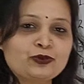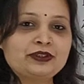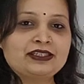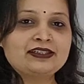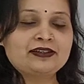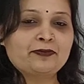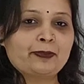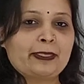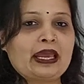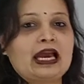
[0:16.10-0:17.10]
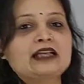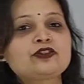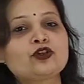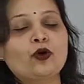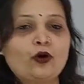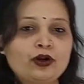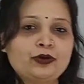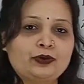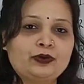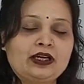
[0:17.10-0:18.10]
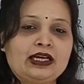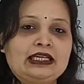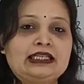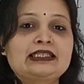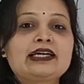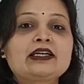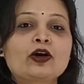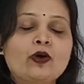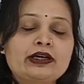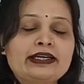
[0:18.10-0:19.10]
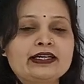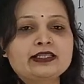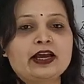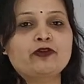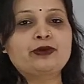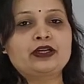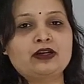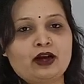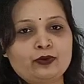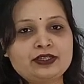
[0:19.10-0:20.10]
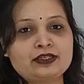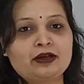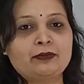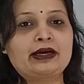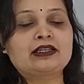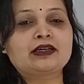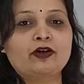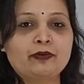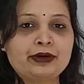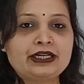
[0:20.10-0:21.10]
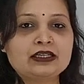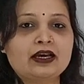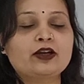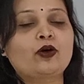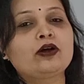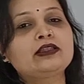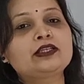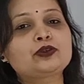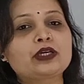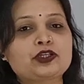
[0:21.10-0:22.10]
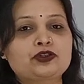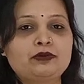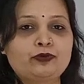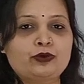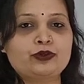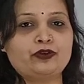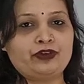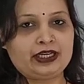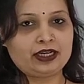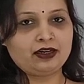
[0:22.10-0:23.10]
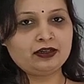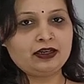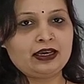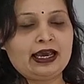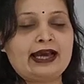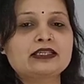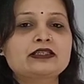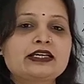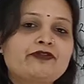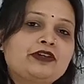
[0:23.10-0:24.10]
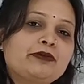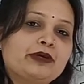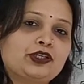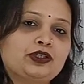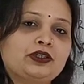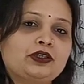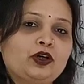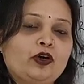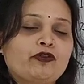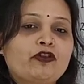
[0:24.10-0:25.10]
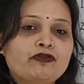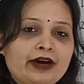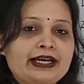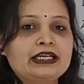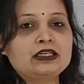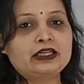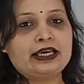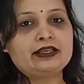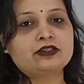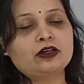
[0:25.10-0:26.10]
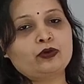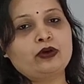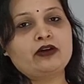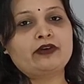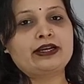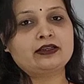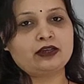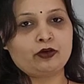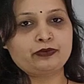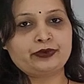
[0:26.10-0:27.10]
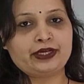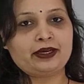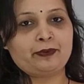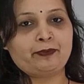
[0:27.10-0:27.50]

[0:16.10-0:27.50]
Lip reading: students, as you all know that holidays have been announced by the government and all the educational boards of India as a safety measure for fighting against coronavirus outbreak.